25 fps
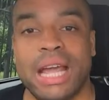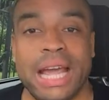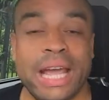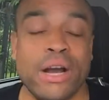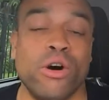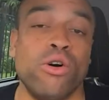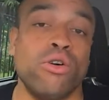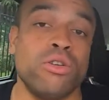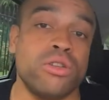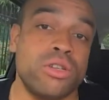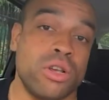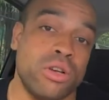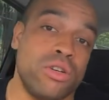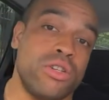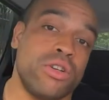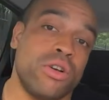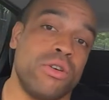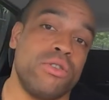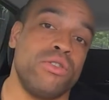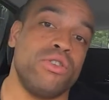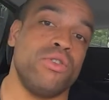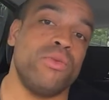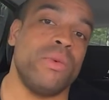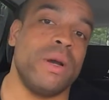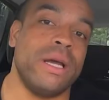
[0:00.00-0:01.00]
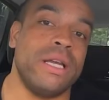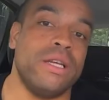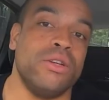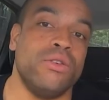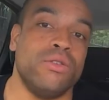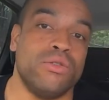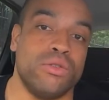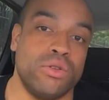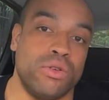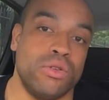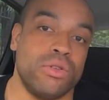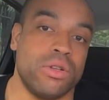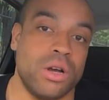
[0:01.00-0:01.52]
It also shows you when
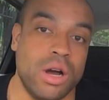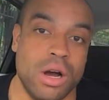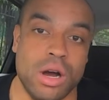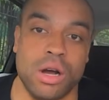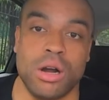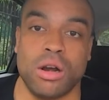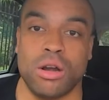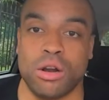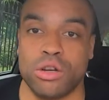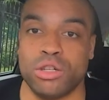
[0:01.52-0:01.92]
your doors aren't